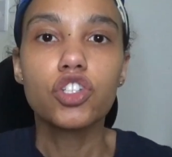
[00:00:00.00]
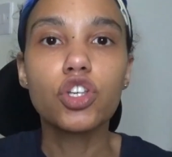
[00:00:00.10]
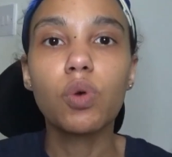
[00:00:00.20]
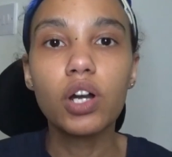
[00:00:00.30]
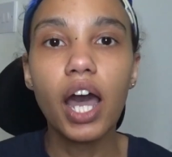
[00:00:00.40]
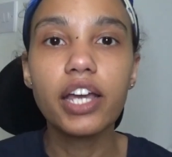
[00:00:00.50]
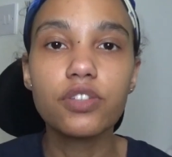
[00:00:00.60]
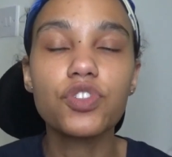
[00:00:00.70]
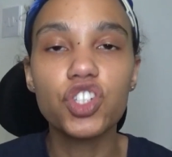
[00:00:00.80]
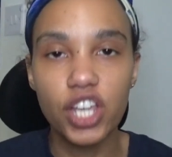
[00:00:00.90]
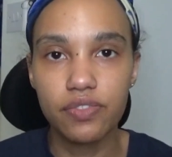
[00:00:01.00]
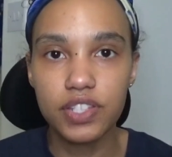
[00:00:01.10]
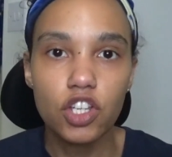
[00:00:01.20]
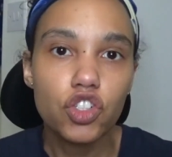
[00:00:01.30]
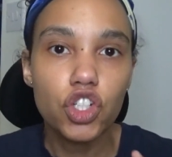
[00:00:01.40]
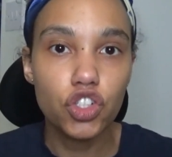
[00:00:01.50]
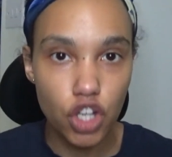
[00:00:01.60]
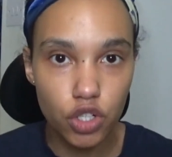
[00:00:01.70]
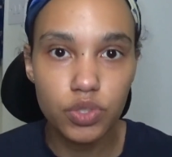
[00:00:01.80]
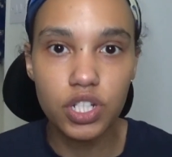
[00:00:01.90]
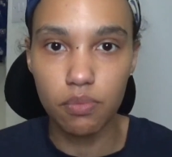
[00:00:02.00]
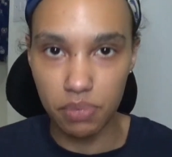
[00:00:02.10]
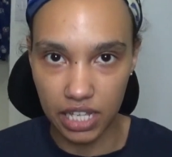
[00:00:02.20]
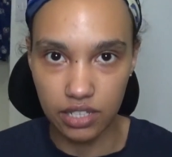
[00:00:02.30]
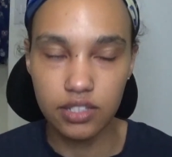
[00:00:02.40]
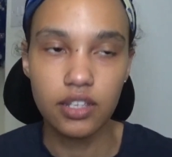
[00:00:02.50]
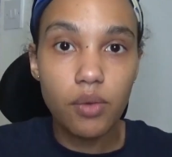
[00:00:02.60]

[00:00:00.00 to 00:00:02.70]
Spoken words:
So what kind of shifts denote a beat?